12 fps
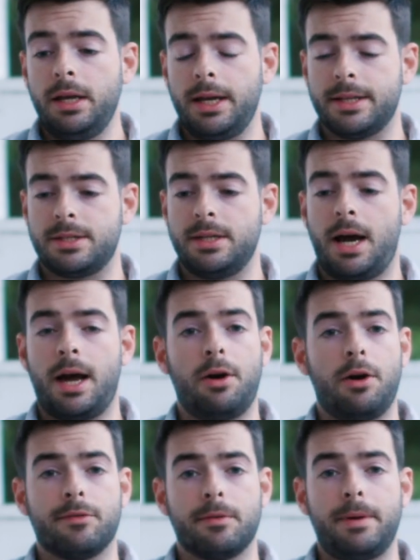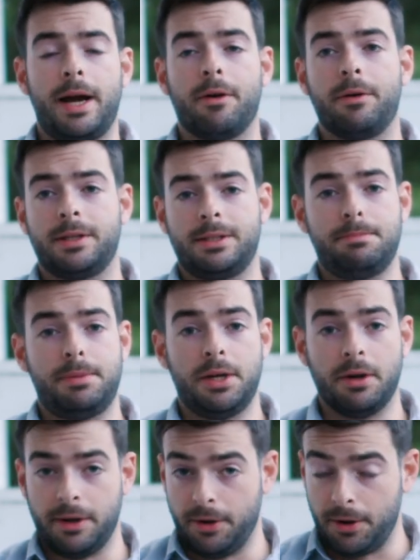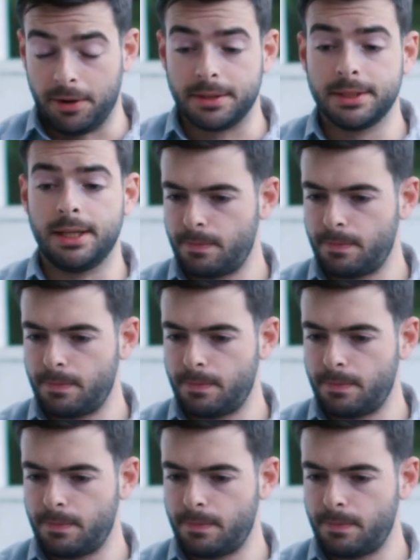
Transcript: It's not overpoweringly bitter at all.